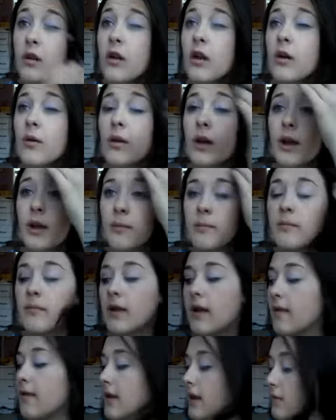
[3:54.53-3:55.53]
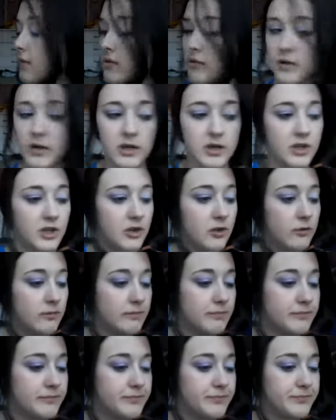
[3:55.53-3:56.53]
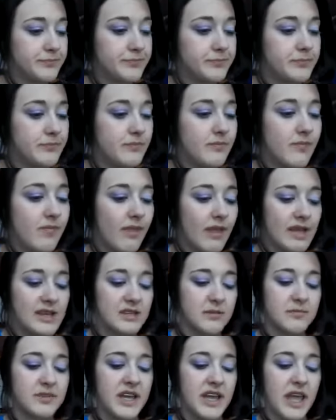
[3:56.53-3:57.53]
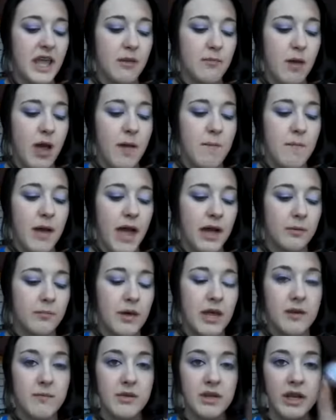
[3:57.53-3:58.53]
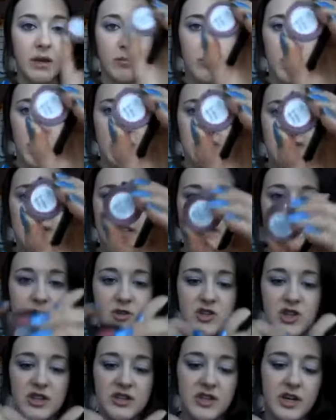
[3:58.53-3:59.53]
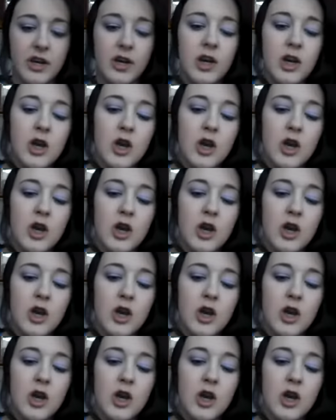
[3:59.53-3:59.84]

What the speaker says: Okay, and then what I'm going to do is I'm taking my MAC Pigment in Processed Magenta,